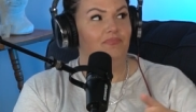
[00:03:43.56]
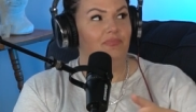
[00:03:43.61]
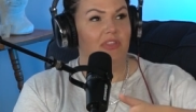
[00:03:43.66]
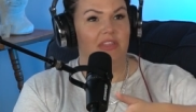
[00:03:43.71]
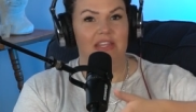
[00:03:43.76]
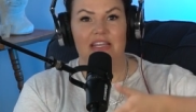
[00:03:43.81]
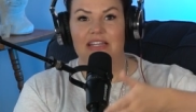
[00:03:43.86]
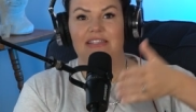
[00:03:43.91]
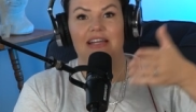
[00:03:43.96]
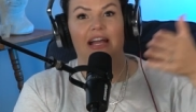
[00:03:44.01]

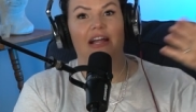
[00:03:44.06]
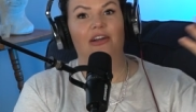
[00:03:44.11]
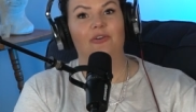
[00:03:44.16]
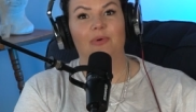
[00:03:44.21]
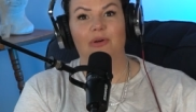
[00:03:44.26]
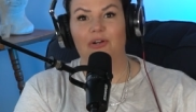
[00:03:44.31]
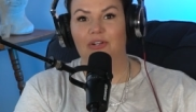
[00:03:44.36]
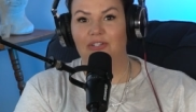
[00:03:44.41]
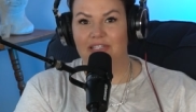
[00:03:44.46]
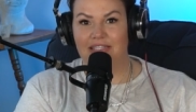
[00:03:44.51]
the entire
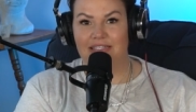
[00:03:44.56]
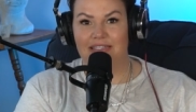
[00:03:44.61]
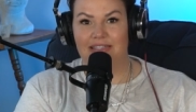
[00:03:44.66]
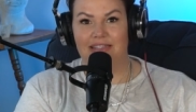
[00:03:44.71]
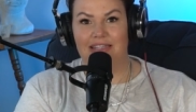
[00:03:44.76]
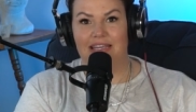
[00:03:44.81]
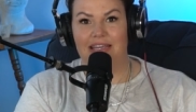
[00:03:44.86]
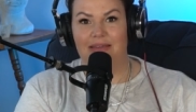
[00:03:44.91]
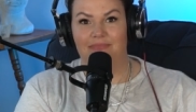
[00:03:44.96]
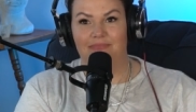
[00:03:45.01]
world is
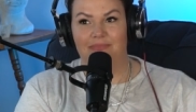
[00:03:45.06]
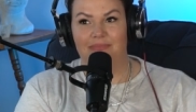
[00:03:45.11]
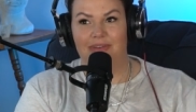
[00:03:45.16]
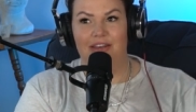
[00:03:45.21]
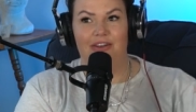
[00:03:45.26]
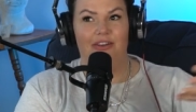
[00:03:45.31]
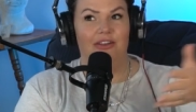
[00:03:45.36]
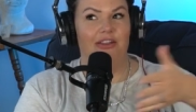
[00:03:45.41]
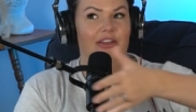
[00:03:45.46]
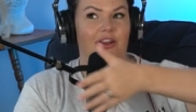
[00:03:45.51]
asleep
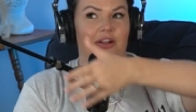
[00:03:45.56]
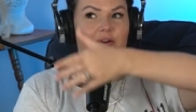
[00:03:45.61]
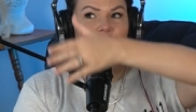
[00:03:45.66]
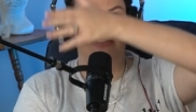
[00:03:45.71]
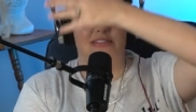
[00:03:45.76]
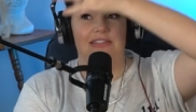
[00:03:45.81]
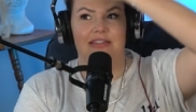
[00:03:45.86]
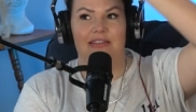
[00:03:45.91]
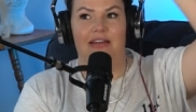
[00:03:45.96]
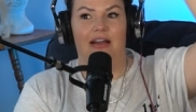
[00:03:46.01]
and you know
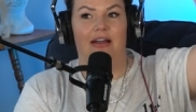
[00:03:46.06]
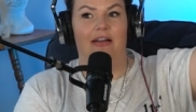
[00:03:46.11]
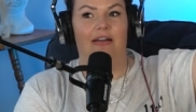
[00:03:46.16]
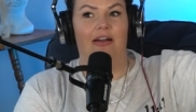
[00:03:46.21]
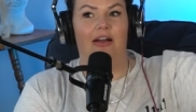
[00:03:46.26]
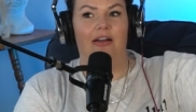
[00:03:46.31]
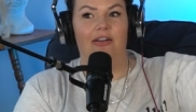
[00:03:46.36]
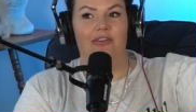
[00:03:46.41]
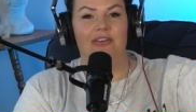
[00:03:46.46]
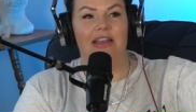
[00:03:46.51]
it's our,
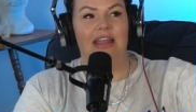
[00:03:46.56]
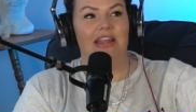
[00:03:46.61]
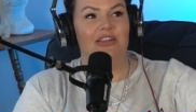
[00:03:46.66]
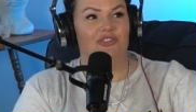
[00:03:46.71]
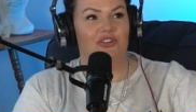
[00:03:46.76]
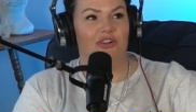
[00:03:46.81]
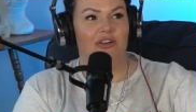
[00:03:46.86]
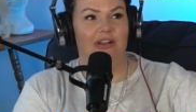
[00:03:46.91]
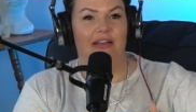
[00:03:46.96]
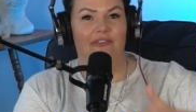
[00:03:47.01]
our
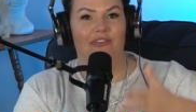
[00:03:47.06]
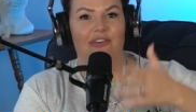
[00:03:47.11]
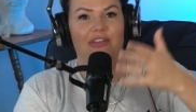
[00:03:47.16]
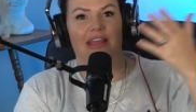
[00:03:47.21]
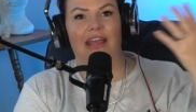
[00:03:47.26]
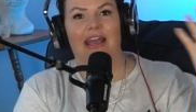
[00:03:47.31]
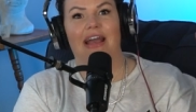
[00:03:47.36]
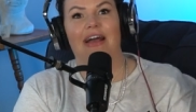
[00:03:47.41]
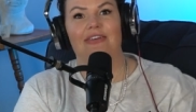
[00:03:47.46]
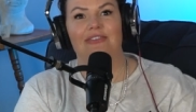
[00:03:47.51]
nature
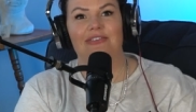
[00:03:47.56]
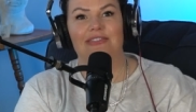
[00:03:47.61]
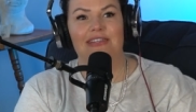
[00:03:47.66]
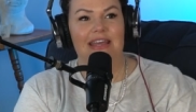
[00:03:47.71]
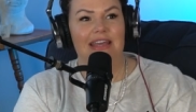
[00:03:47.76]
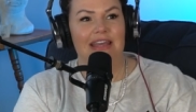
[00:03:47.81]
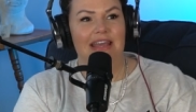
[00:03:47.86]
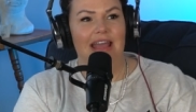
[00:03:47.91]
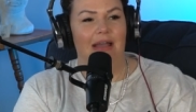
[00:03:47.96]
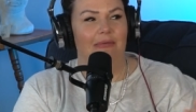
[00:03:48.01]
everything else
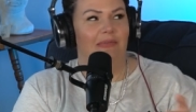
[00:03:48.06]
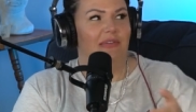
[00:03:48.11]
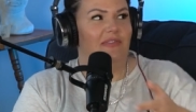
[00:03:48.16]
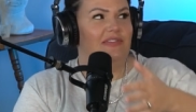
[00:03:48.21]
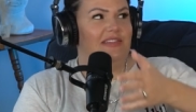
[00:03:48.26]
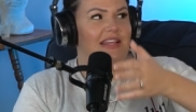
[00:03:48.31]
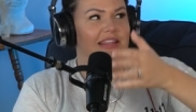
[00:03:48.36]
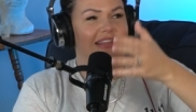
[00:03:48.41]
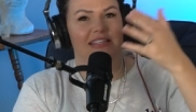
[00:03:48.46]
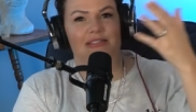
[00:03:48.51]
and we've
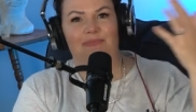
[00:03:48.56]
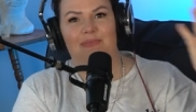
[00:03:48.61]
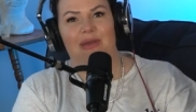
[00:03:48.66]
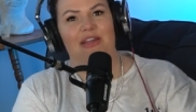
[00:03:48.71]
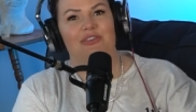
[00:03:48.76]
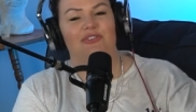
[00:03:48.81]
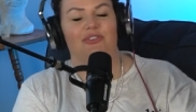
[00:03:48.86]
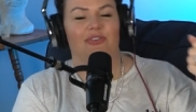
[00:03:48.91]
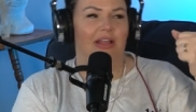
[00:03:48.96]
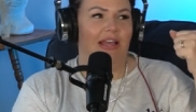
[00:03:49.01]
set these
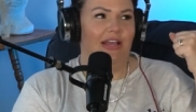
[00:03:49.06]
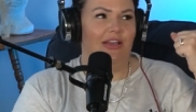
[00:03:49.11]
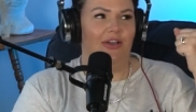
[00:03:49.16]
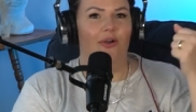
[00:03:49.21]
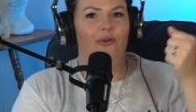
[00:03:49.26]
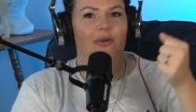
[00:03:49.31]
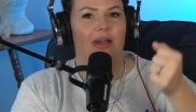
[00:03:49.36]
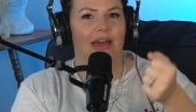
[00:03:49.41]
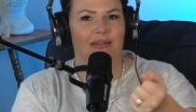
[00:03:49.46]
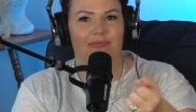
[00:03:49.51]
major like
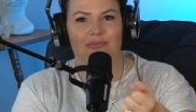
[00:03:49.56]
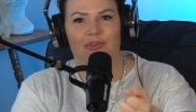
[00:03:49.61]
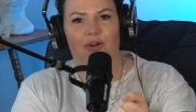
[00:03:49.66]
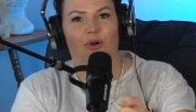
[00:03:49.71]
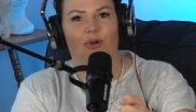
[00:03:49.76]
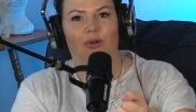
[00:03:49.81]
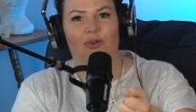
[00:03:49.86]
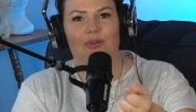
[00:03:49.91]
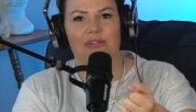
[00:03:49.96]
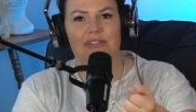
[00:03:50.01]
go get them
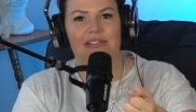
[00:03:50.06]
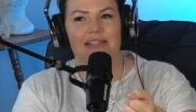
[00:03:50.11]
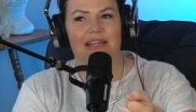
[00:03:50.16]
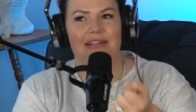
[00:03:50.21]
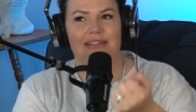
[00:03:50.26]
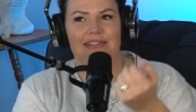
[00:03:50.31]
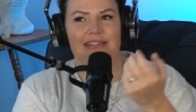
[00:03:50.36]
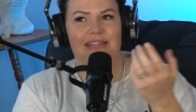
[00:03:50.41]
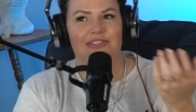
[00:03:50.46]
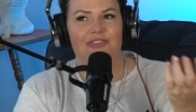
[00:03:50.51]
goals and
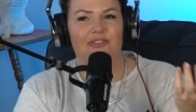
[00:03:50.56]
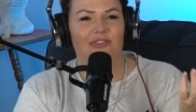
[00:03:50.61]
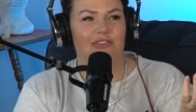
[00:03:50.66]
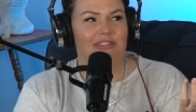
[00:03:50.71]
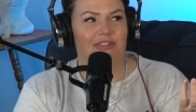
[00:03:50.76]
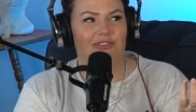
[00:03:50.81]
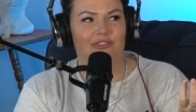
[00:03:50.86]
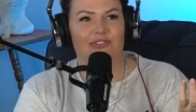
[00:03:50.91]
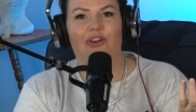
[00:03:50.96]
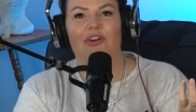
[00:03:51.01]
it's like dude it's
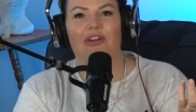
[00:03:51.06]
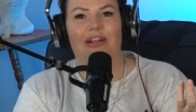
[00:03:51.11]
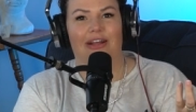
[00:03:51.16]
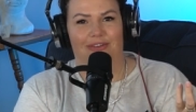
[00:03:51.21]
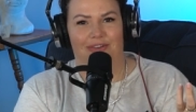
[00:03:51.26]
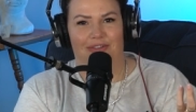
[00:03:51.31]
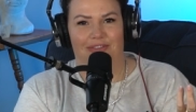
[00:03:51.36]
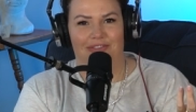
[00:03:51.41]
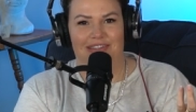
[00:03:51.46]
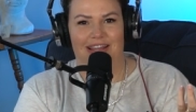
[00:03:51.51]
still dark
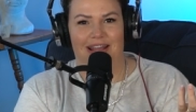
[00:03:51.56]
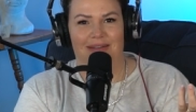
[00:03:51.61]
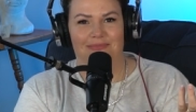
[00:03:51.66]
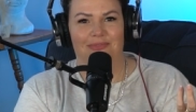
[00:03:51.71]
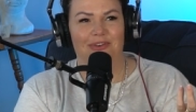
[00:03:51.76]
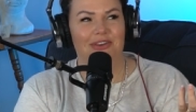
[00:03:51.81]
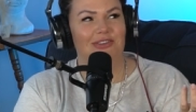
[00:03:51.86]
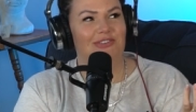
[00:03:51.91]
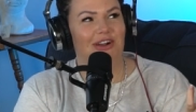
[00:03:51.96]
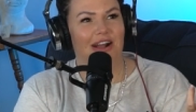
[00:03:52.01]
out all the time
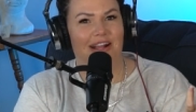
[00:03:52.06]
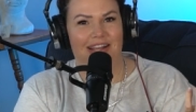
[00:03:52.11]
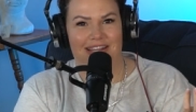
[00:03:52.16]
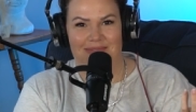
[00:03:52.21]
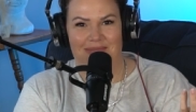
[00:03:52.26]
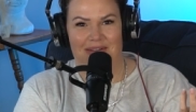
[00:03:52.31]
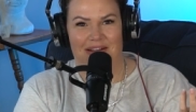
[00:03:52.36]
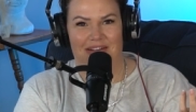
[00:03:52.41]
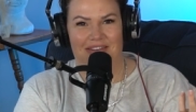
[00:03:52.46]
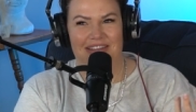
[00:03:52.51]
what are you talking
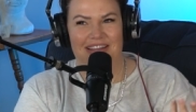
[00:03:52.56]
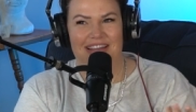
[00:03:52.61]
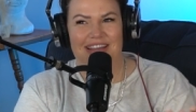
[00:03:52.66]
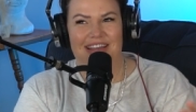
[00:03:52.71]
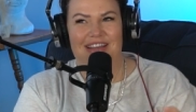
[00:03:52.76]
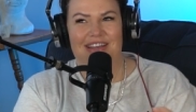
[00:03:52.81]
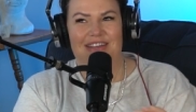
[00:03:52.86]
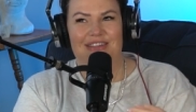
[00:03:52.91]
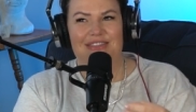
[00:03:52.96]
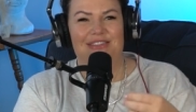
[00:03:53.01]
about
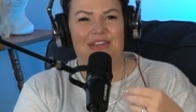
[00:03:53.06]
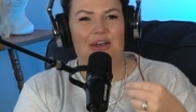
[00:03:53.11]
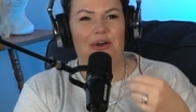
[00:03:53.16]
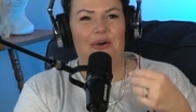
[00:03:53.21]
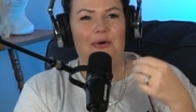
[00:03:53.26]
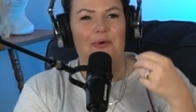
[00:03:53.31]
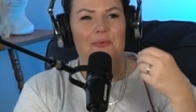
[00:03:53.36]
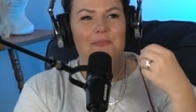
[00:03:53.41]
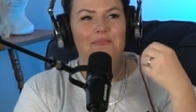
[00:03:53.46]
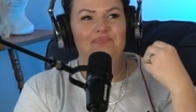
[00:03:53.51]

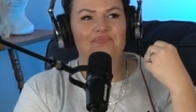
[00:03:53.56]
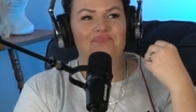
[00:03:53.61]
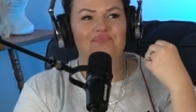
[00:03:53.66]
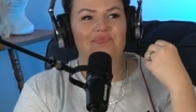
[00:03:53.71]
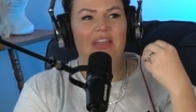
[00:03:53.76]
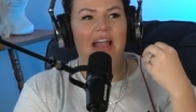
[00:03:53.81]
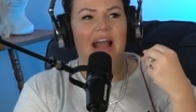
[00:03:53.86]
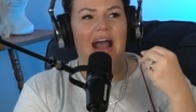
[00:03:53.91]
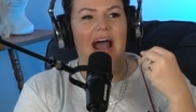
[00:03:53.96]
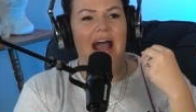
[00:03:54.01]
so
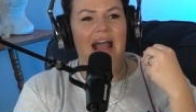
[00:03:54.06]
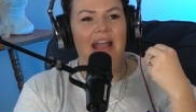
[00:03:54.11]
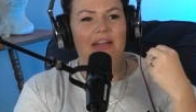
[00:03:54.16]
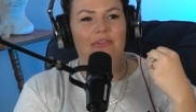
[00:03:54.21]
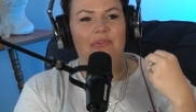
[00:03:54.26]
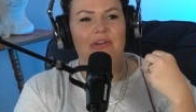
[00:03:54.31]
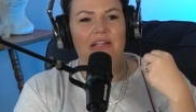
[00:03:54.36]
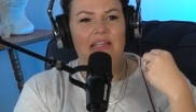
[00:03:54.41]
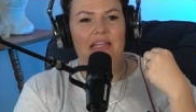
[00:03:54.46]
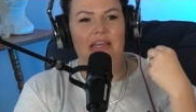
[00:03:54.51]
i
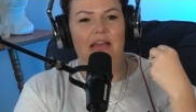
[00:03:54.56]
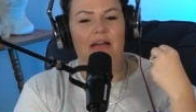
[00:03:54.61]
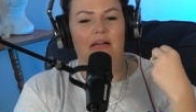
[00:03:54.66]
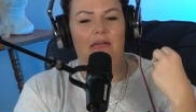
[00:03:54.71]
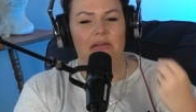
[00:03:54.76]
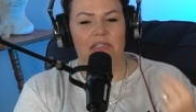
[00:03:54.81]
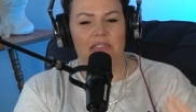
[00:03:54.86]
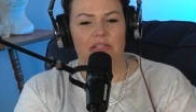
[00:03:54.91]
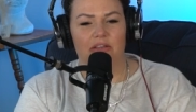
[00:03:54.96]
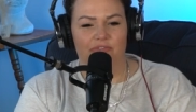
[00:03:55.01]
really
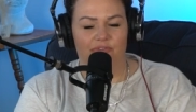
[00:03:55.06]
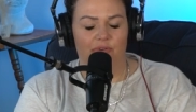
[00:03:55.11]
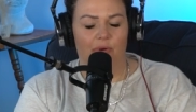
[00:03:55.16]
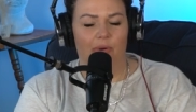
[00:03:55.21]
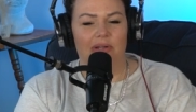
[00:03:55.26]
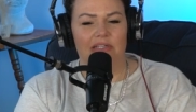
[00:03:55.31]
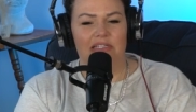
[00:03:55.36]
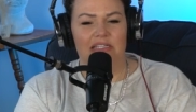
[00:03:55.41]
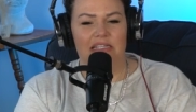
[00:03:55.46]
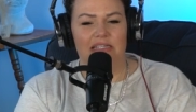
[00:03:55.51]
always look
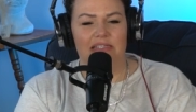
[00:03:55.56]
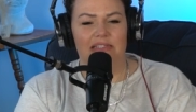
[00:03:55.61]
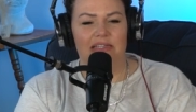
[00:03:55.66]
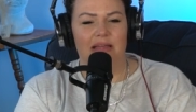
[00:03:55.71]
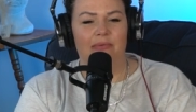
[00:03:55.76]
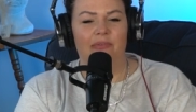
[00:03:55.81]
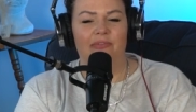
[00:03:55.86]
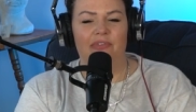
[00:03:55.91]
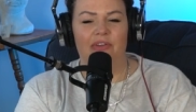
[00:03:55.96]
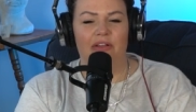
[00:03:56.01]
forward to this
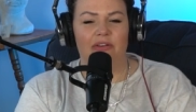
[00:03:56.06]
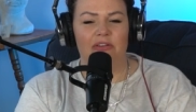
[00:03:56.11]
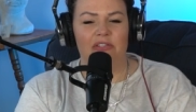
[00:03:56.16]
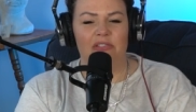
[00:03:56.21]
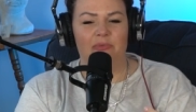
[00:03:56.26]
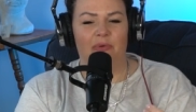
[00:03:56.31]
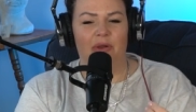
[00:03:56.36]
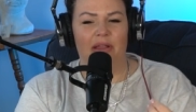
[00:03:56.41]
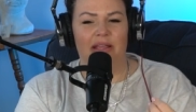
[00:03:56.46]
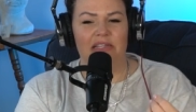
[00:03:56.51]
time of year
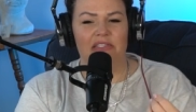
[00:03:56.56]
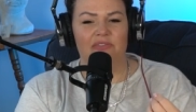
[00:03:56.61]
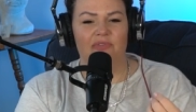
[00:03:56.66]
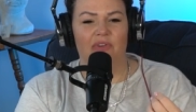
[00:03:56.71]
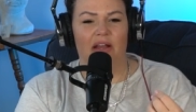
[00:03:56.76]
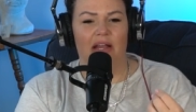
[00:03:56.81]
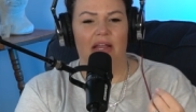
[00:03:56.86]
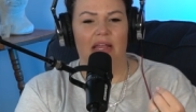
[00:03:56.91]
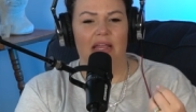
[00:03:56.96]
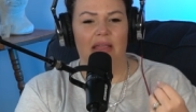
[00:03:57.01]
spring is
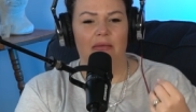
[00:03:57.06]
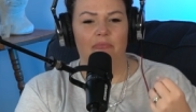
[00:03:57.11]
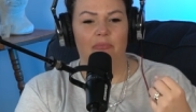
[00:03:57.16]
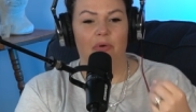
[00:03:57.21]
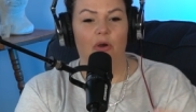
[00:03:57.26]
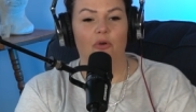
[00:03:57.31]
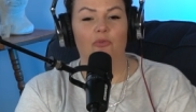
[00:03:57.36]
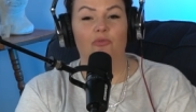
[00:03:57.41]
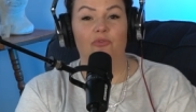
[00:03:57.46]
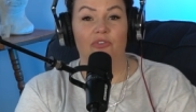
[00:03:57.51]
very
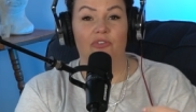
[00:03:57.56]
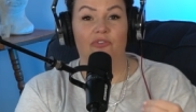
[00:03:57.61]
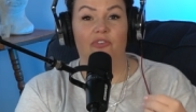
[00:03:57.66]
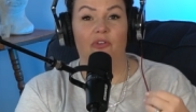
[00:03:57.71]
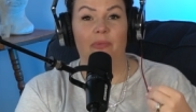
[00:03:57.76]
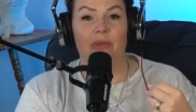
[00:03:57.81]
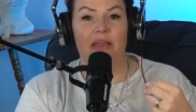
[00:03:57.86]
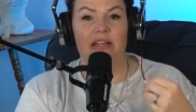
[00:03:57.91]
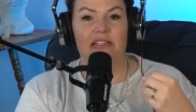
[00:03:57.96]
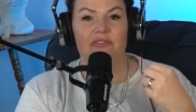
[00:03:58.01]
potent for
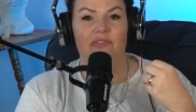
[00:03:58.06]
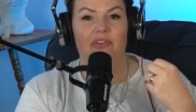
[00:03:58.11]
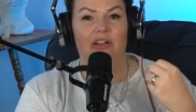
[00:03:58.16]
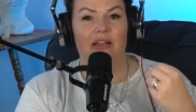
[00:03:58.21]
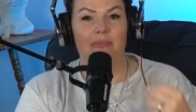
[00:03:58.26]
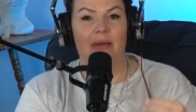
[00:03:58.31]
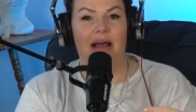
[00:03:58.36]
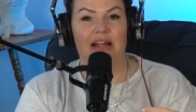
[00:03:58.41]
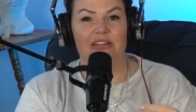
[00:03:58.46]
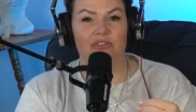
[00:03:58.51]
me it's a very
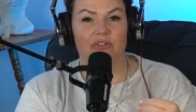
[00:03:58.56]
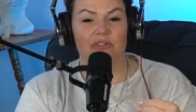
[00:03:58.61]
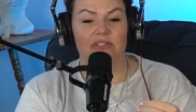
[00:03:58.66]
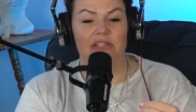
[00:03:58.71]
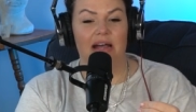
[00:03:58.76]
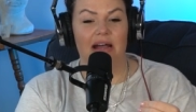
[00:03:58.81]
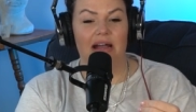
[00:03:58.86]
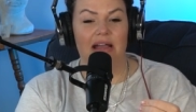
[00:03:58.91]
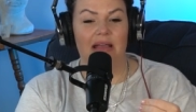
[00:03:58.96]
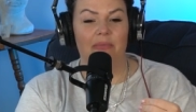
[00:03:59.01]
magical
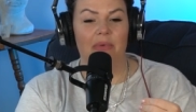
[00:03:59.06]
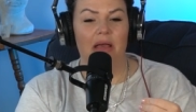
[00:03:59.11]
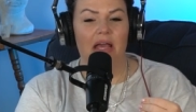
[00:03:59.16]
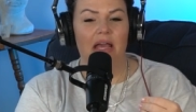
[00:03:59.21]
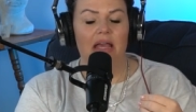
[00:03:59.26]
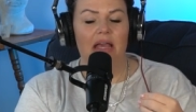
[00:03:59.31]
time